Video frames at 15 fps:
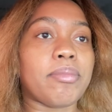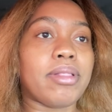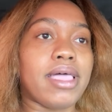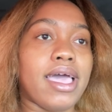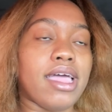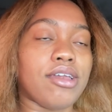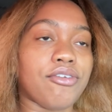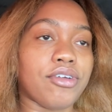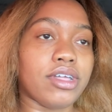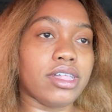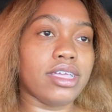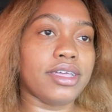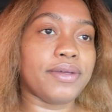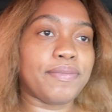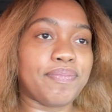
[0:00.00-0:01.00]
planned really.
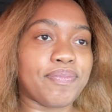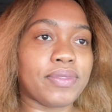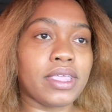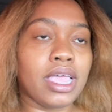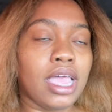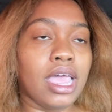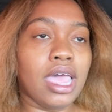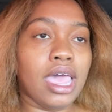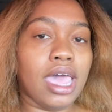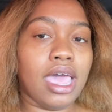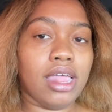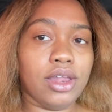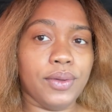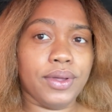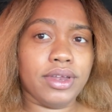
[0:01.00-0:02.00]

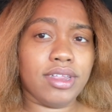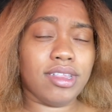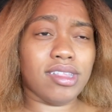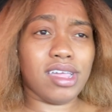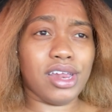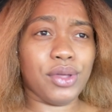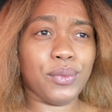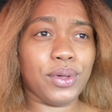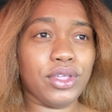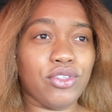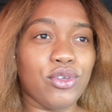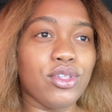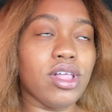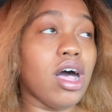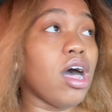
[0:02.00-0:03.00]
Anyway, this is getting way
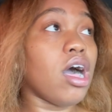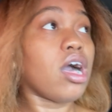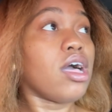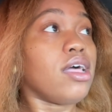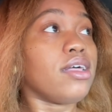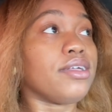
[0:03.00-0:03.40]
too long,